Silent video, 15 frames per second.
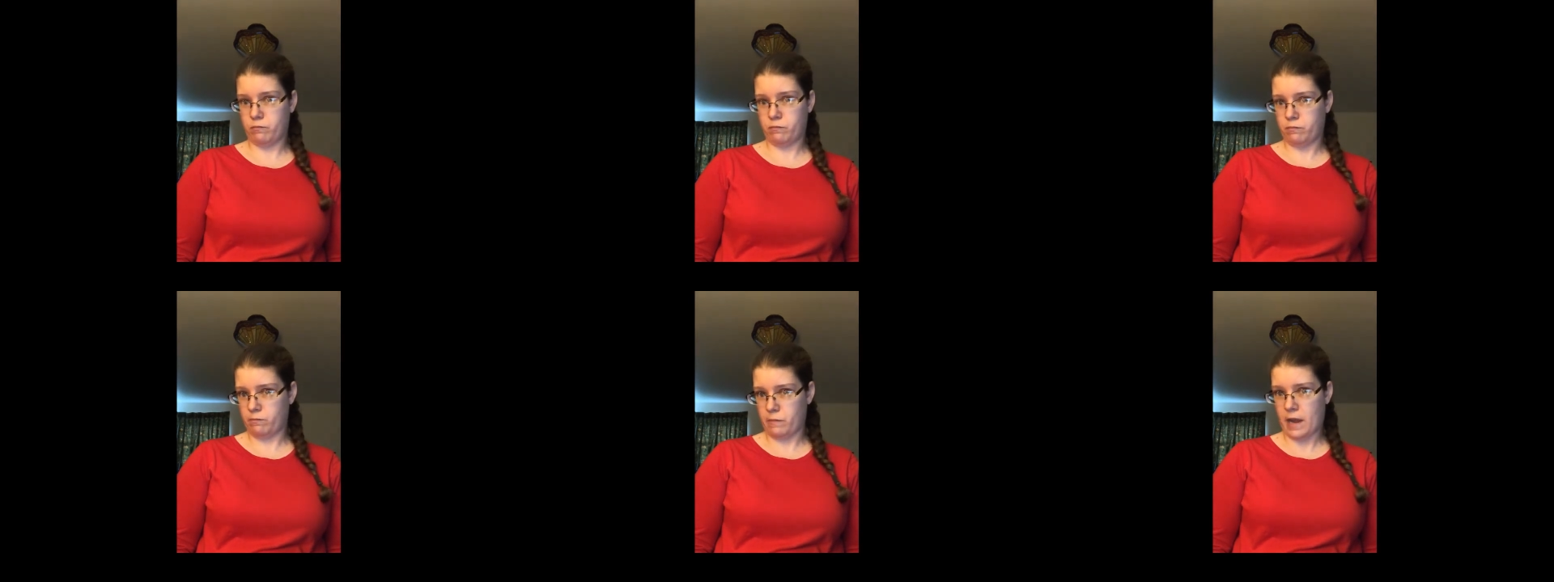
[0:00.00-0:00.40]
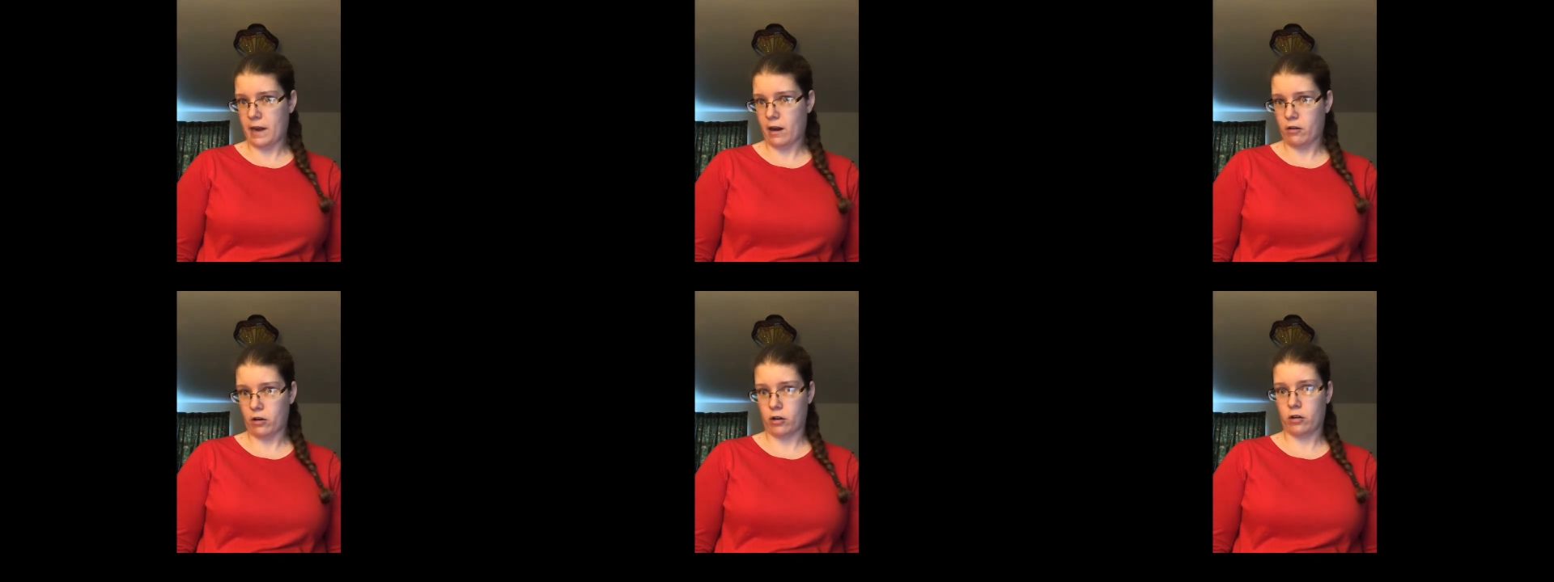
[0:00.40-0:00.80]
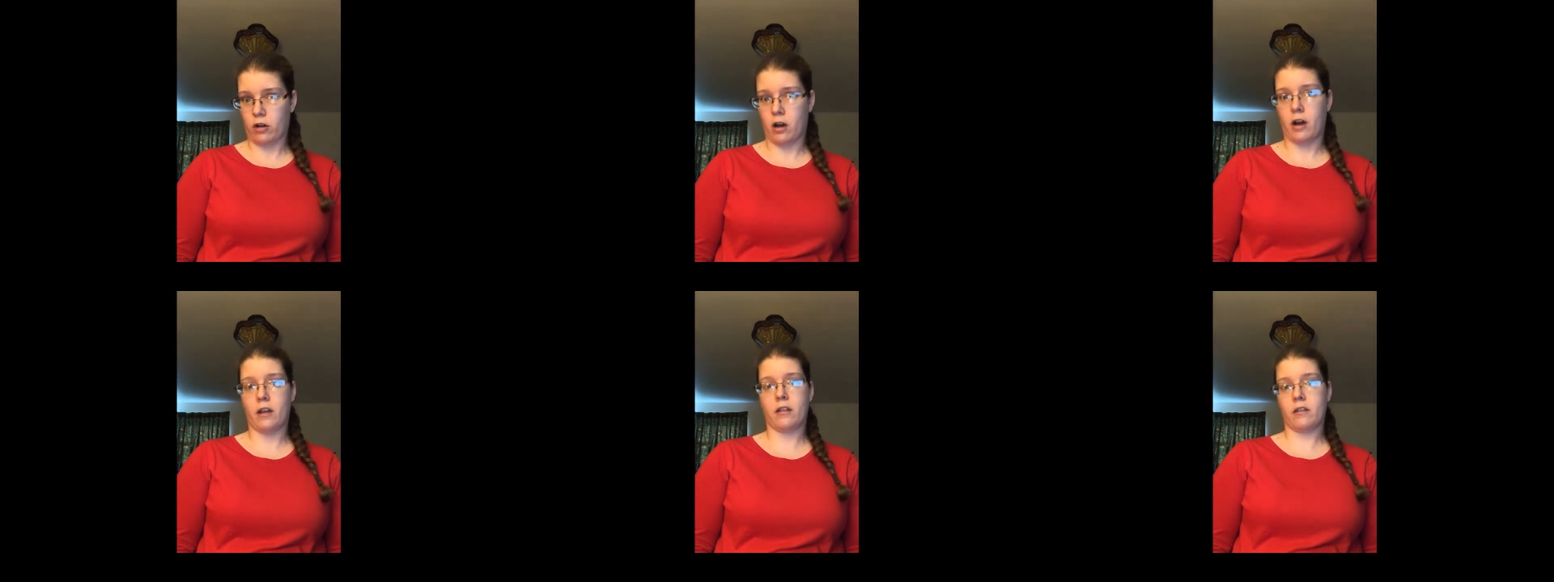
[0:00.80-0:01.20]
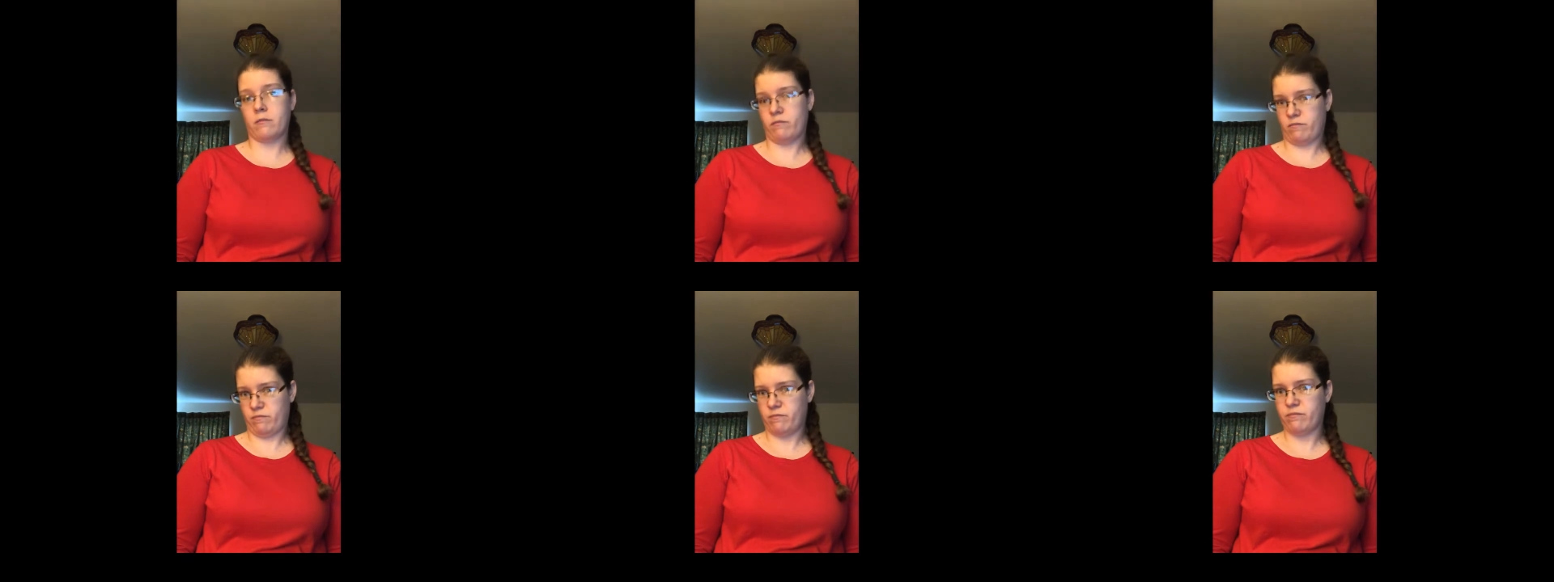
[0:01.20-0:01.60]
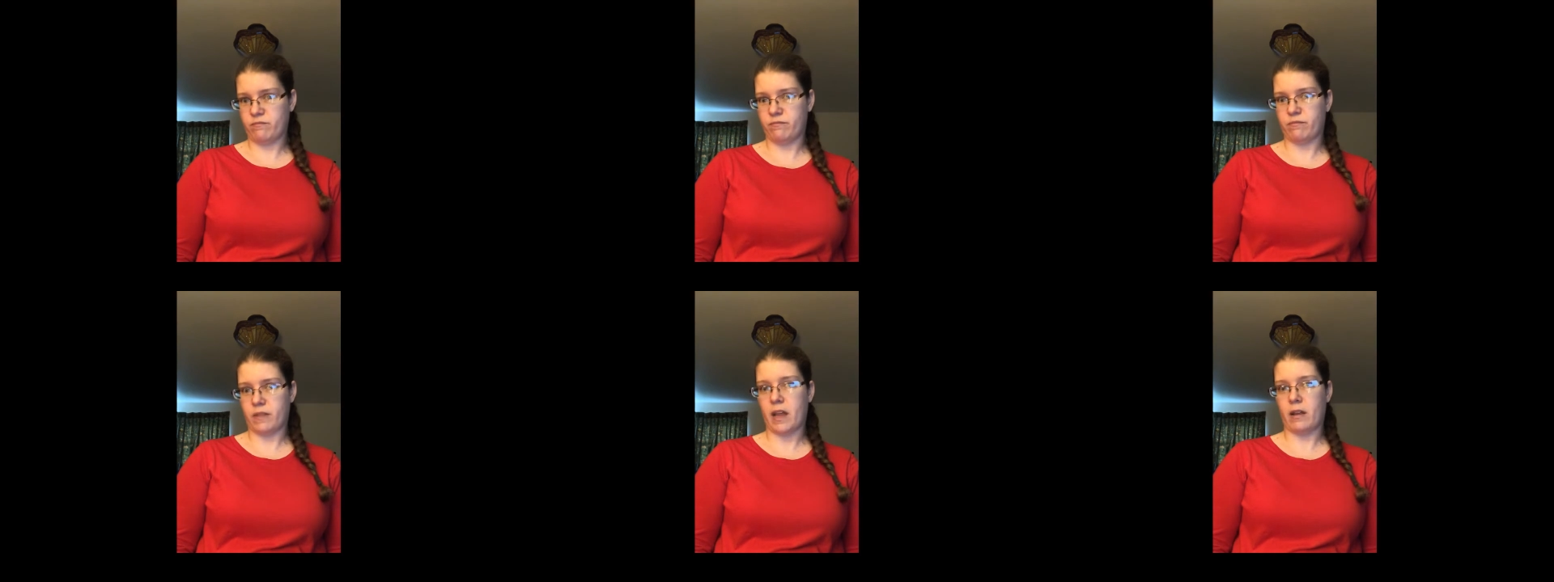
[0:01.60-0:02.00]
made out of cloth,
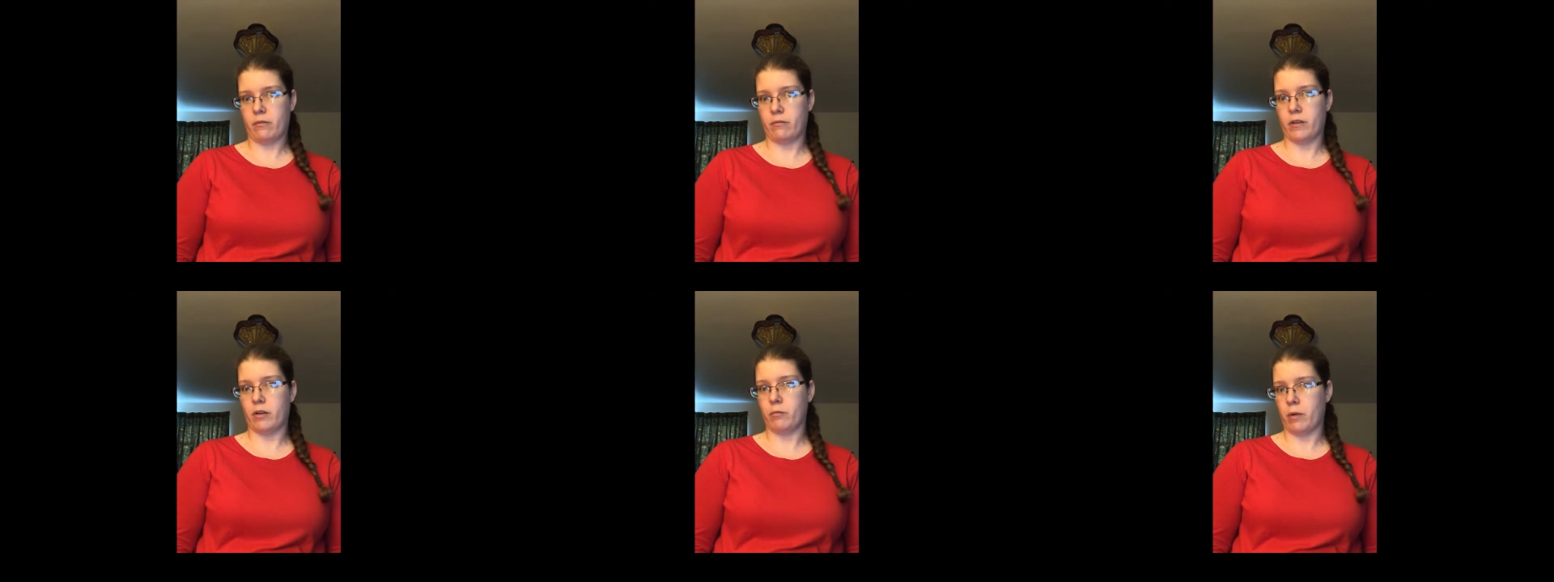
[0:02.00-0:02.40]
they're